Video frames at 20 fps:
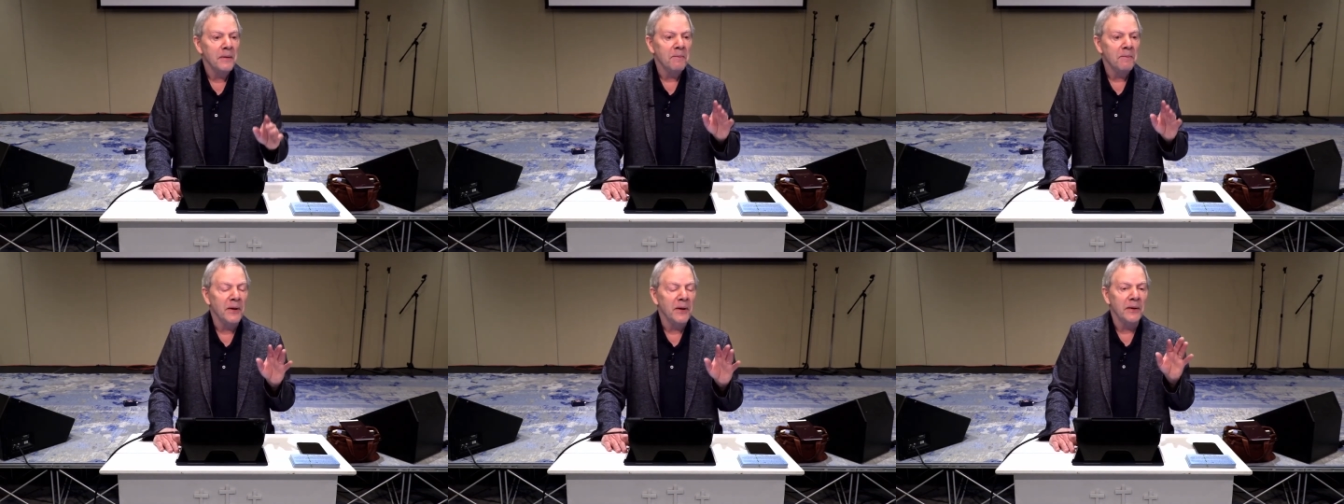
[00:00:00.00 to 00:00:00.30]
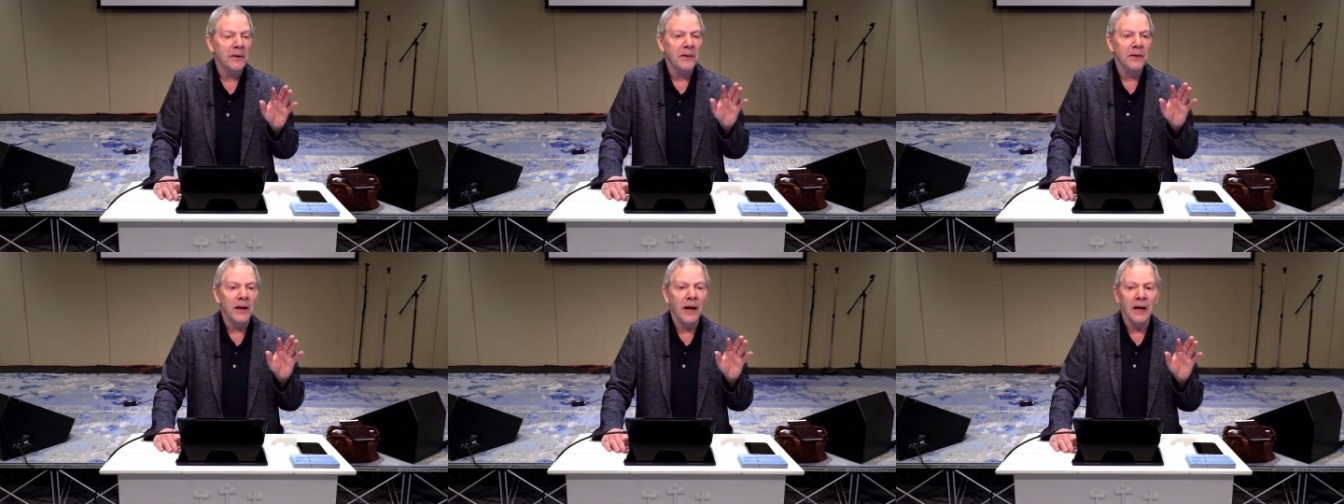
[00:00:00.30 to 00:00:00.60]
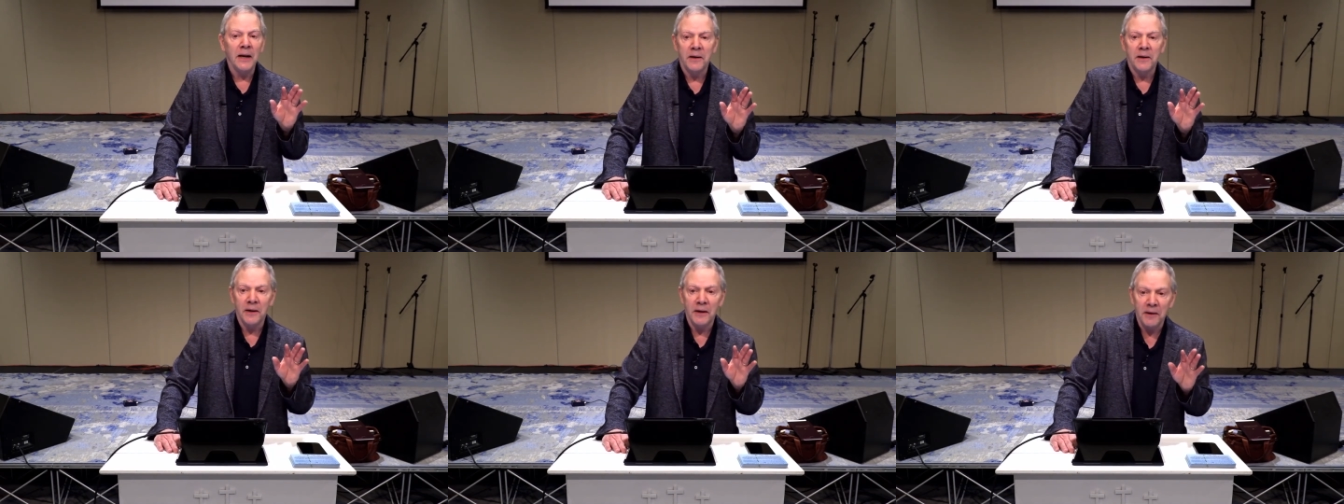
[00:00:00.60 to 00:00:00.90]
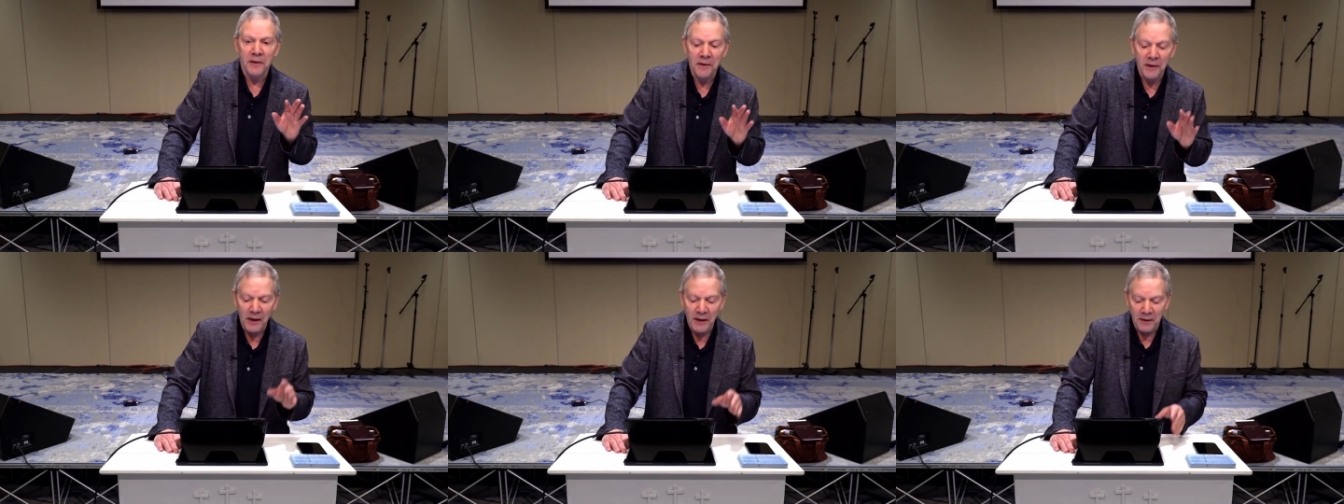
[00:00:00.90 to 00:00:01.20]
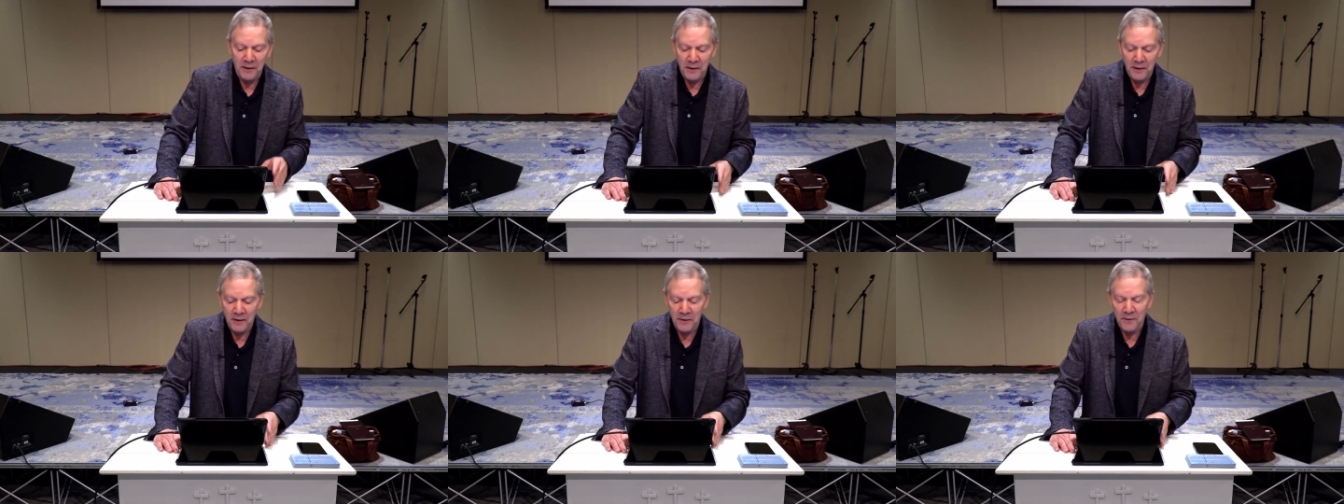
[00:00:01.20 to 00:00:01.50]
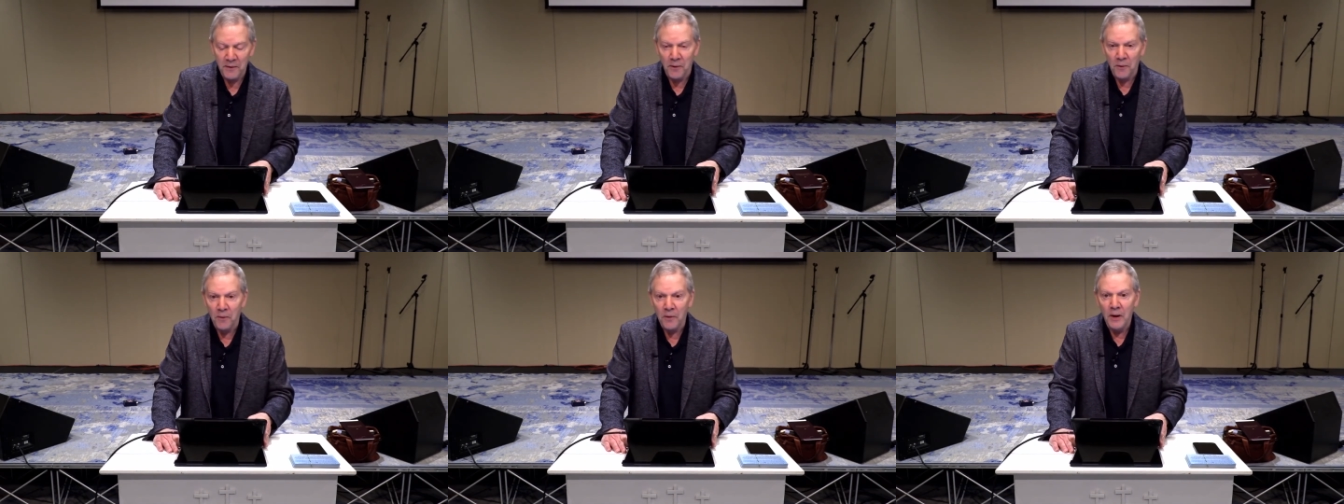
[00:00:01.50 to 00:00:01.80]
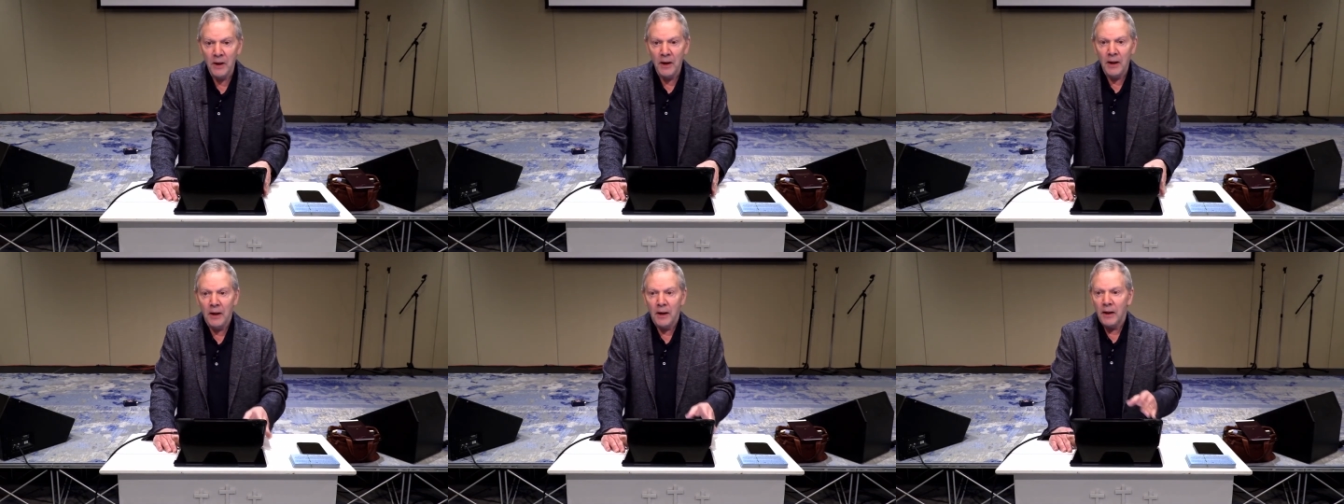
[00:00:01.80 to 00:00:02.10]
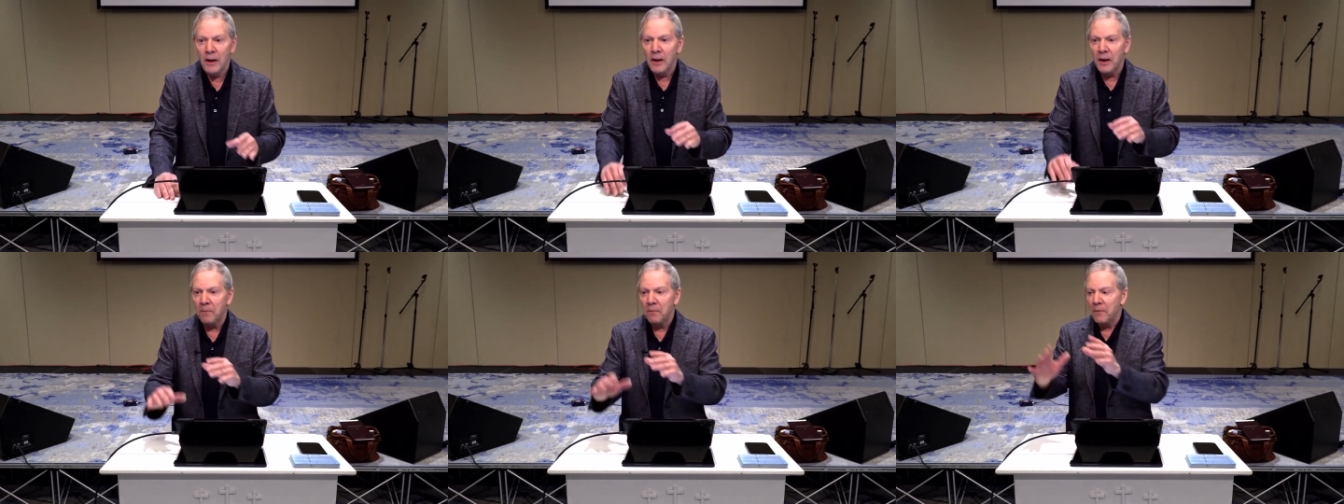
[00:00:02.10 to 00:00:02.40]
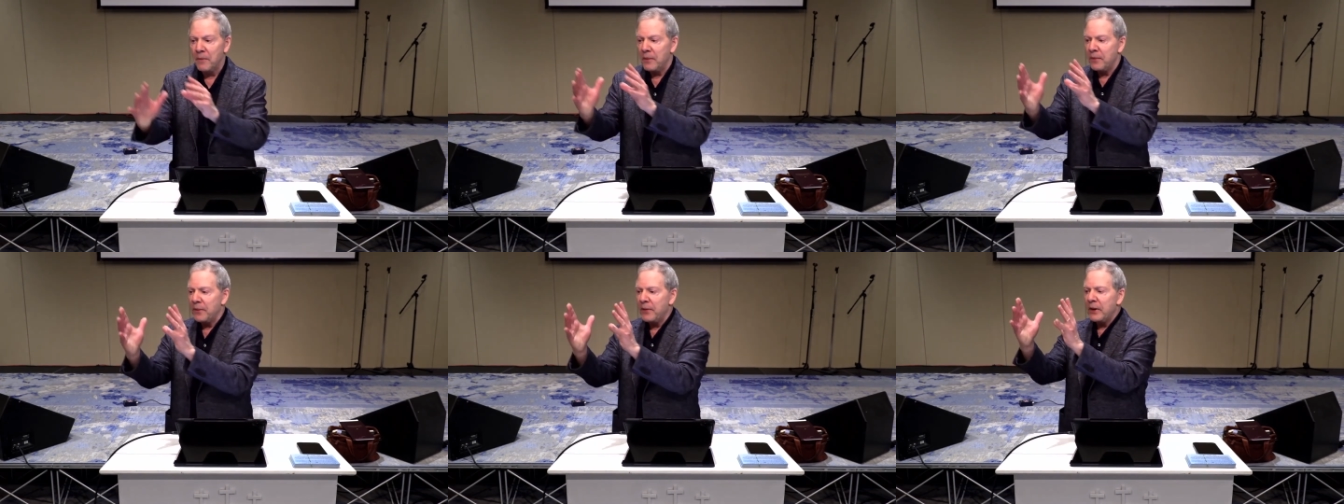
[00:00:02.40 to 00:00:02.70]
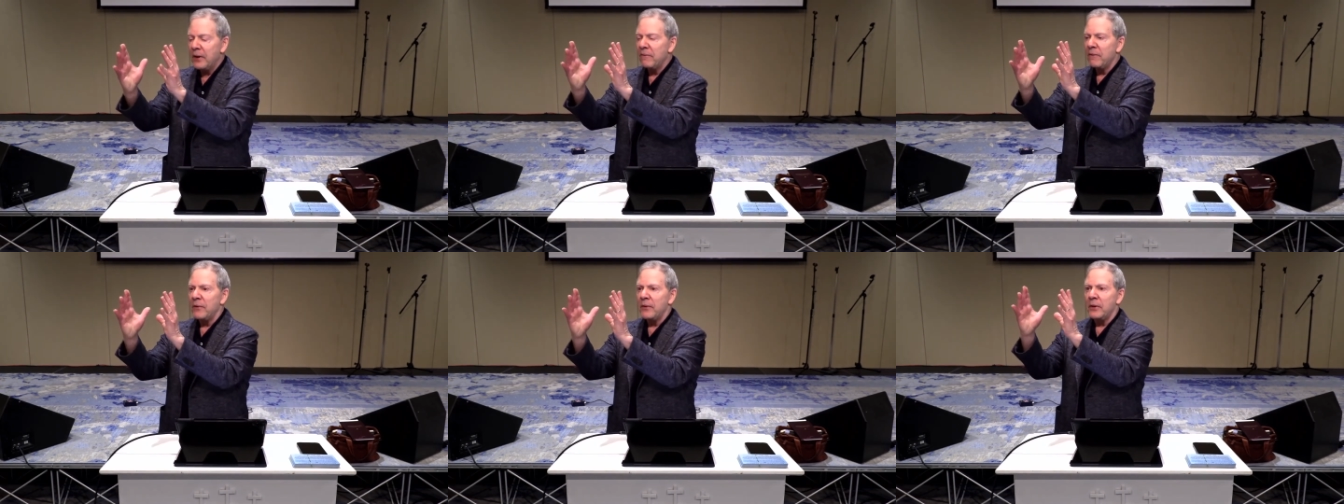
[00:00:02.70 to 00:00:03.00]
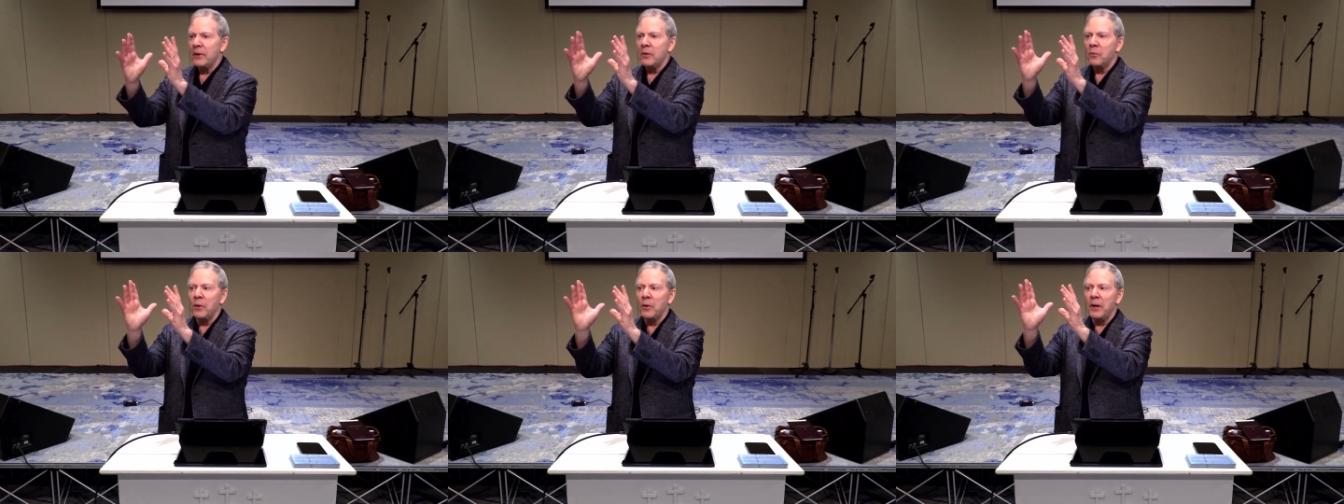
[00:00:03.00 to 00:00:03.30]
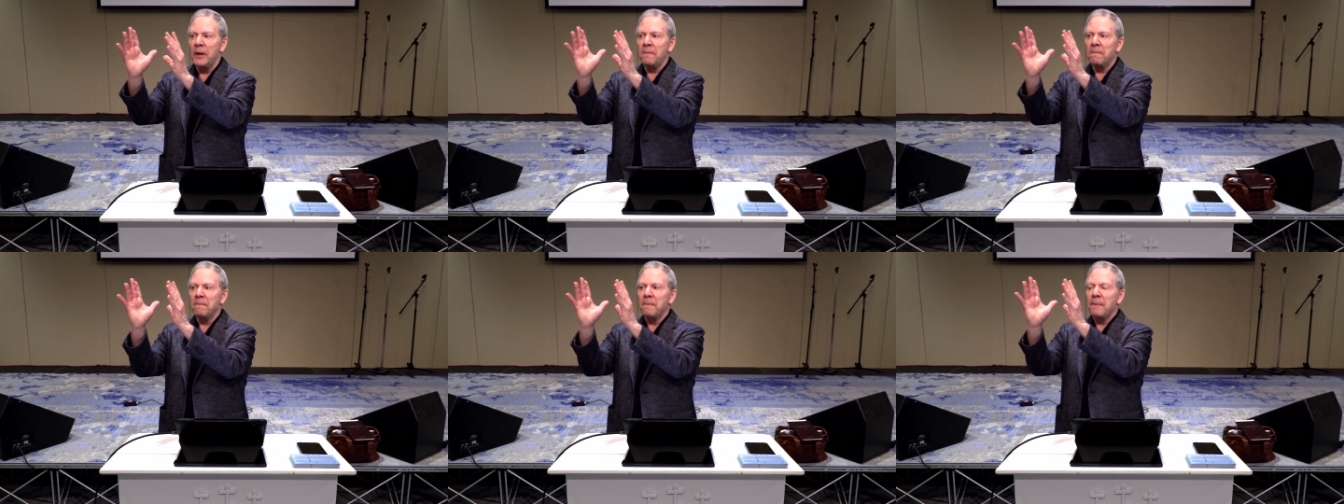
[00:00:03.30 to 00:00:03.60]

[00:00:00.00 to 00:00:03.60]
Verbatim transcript: But that said, though, think of it this way.